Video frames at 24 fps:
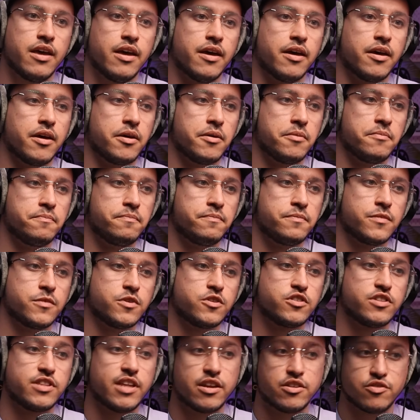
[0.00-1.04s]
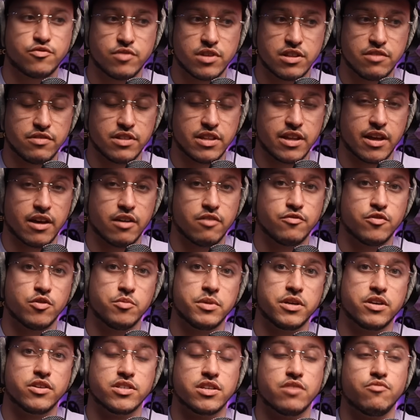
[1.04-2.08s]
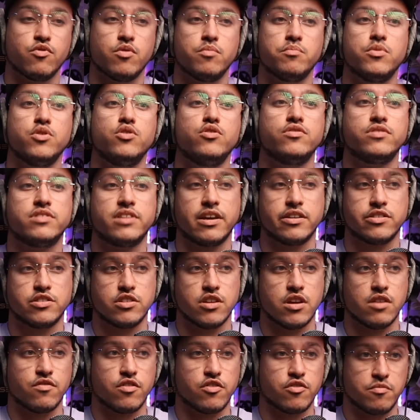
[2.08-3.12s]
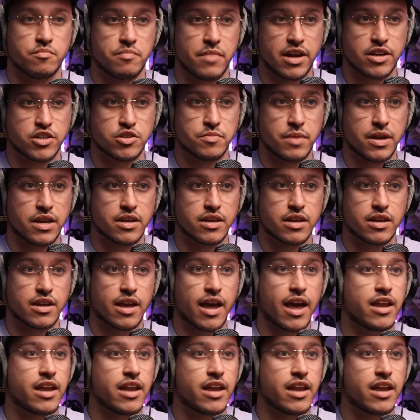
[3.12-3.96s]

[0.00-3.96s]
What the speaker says: So that's really, really helpful because it removes that server from matchmaking.